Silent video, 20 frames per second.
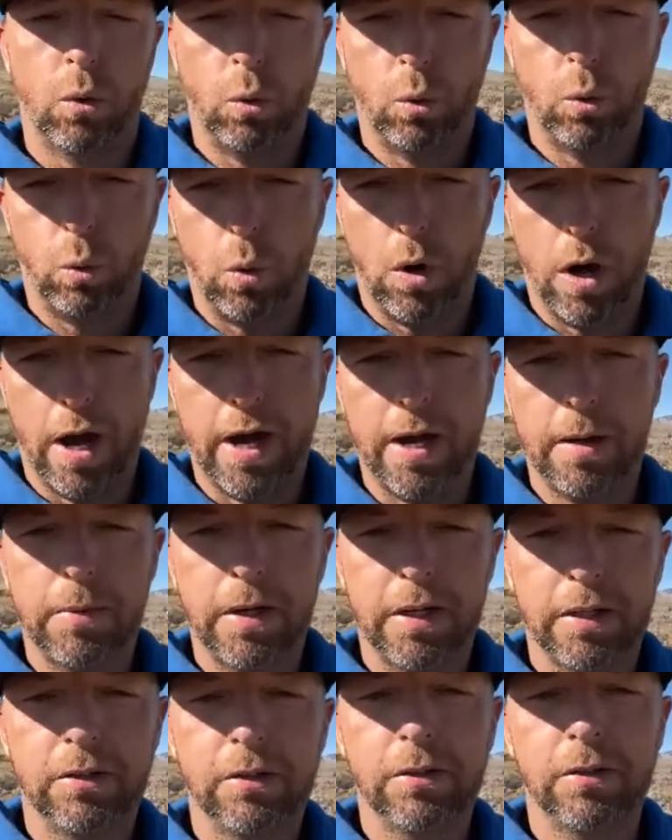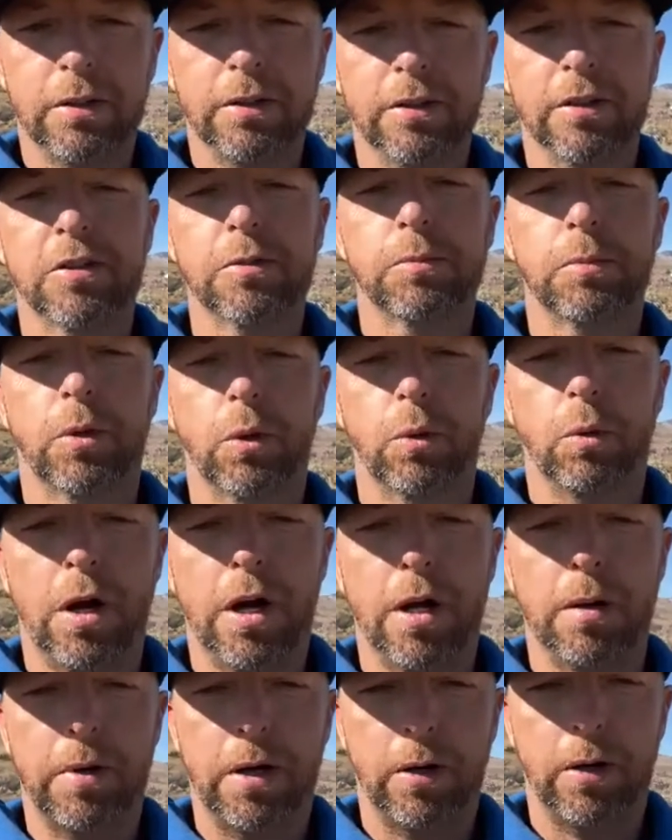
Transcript: why am I doing the sport? Why am I